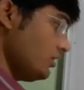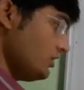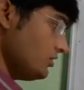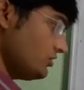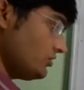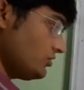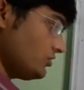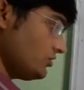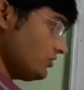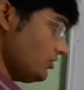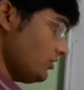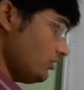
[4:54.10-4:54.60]

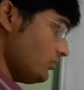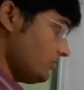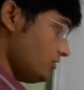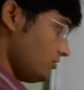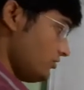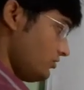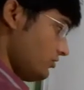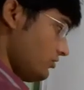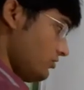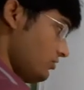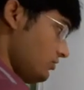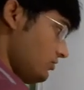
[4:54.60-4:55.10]
So
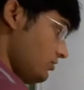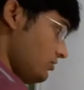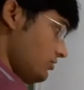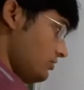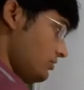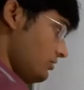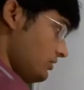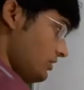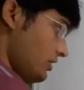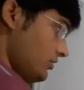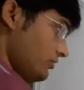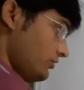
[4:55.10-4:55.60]

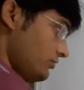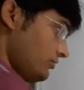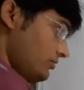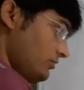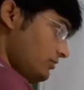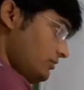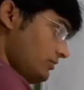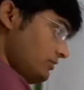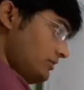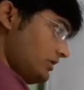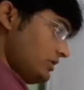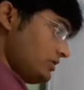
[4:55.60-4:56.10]
now
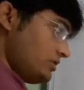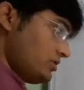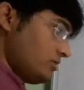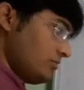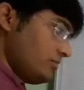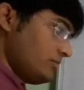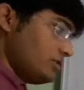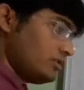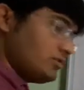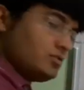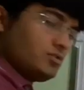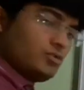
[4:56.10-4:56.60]
this term
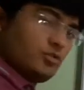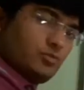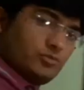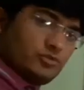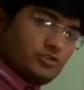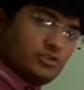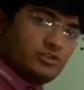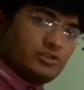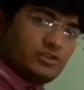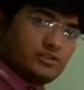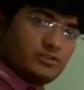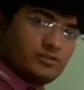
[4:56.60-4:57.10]
is
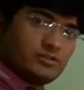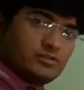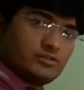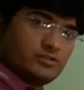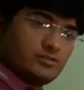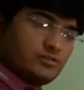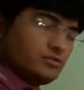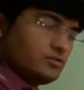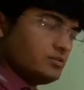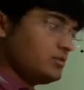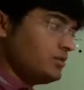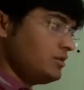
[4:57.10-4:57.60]
homogeneous,
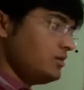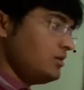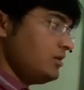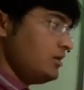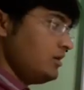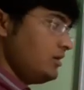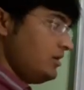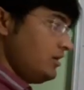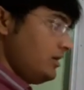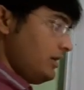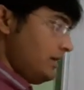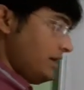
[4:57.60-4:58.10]

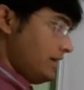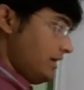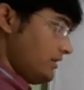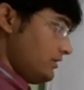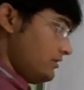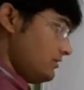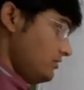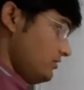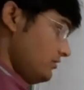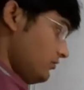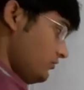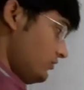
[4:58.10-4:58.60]

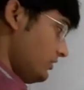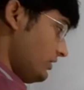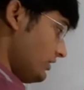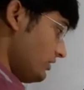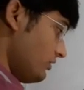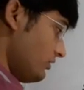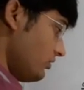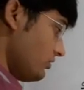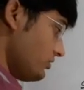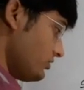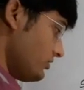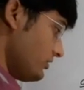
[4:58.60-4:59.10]
and we can
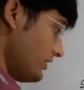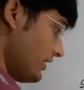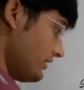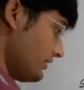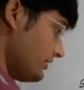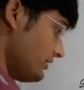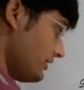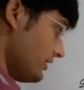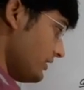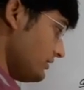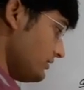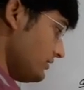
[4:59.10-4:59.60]
also write
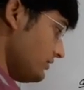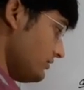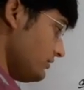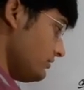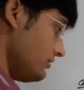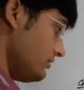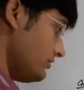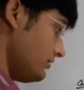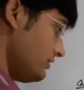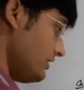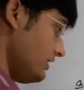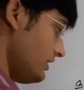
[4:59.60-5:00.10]
it as
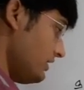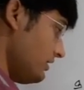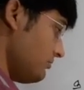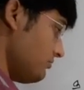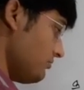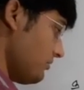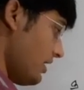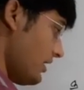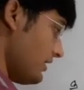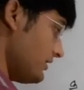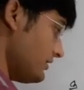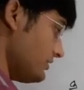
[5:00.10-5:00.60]
d
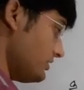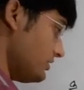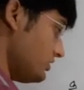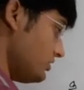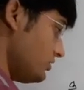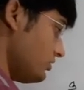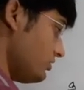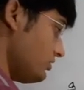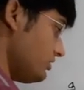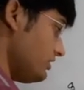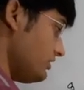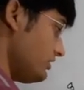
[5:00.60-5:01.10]
minus
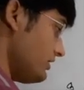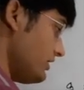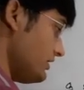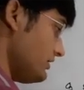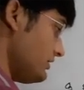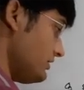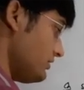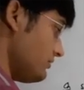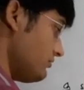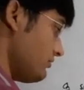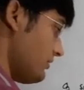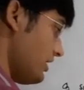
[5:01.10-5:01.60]
0 d
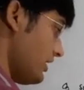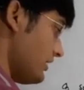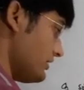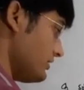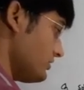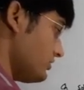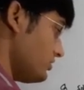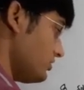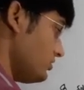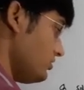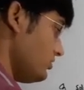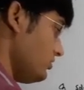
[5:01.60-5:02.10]
dash minus
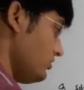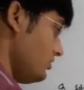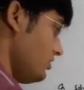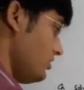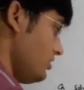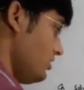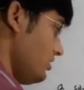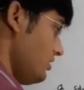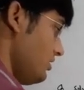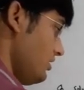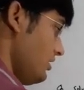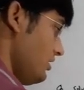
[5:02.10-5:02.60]
0,
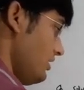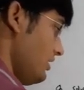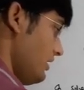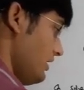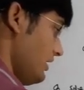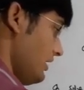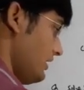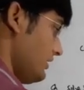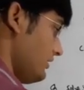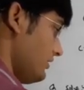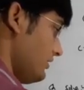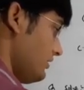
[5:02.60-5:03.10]

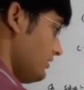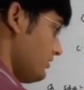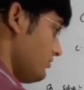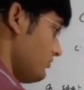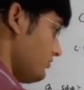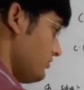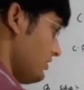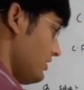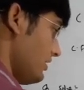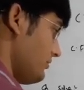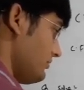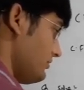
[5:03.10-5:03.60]
and here
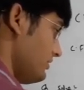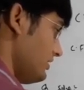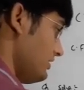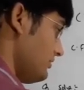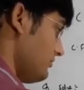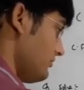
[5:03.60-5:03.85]
we have d